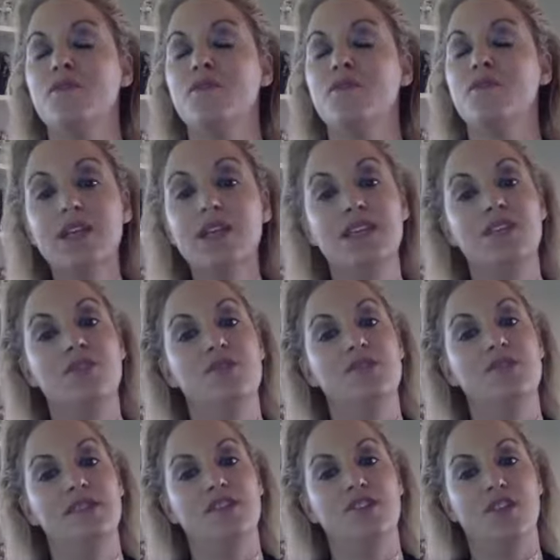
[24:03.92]
really
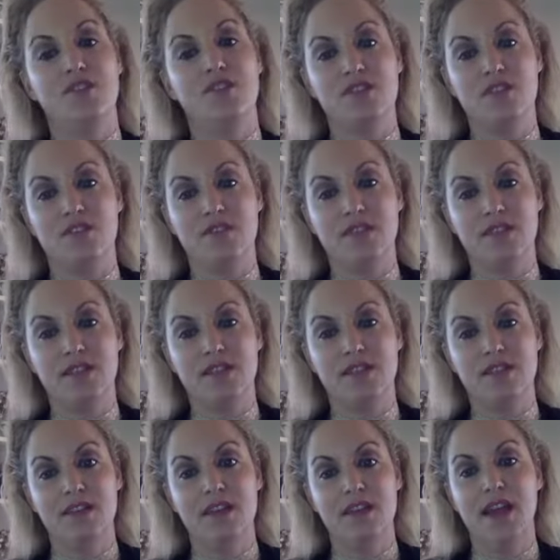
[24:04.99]
uses each other's services.